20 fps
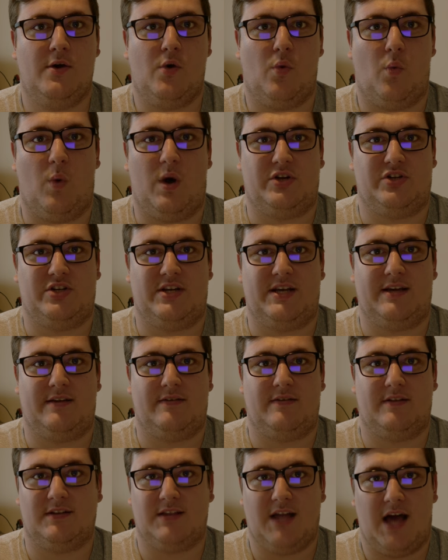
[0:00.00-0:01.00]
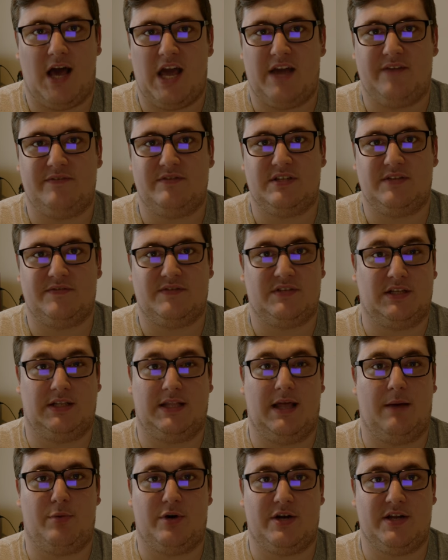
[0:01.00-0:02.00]
watching the lives of
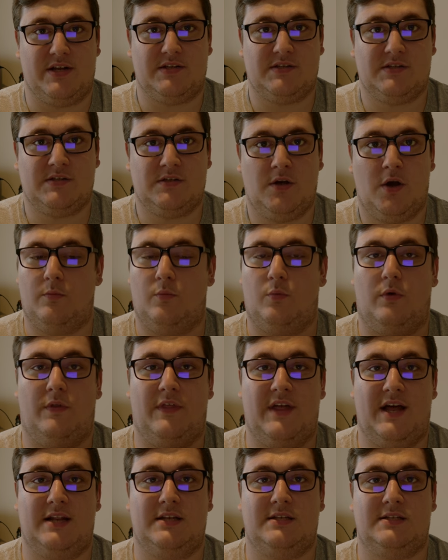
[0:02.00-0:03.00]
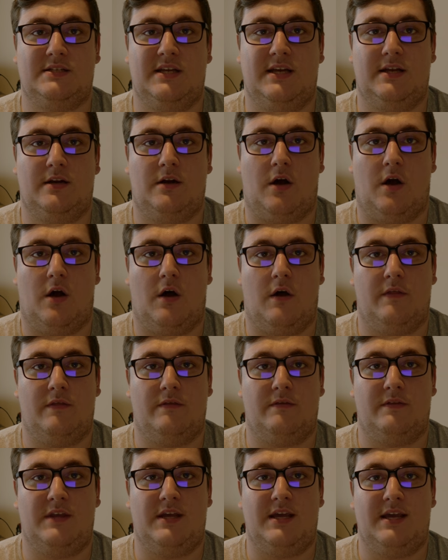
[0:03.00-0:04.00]
celebrities. Well, that is it
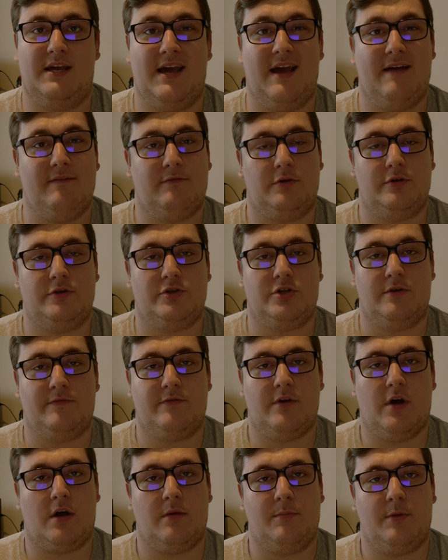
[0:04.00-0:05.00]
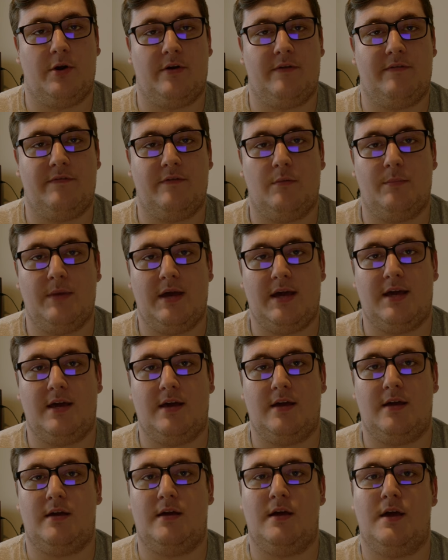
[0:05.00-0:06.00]
on the evolution of documentary
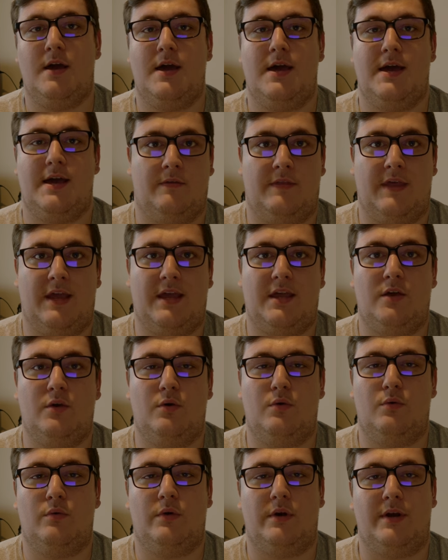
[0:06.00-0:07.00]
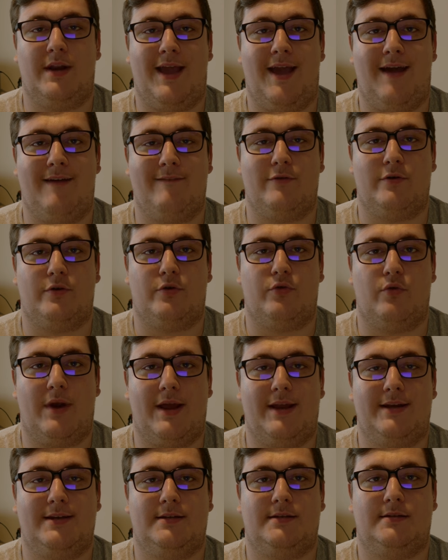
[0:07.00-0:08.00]
filmmaking. Thank you and have a
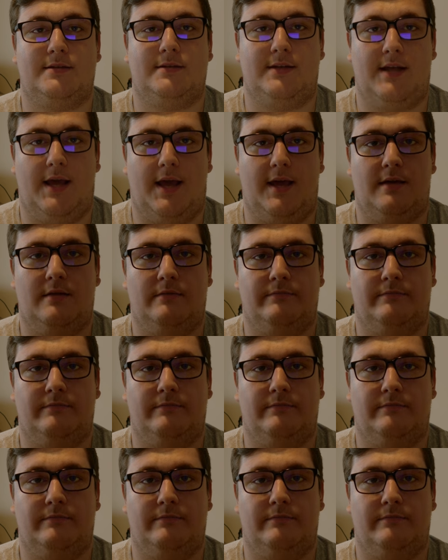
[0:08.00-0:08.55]
great day.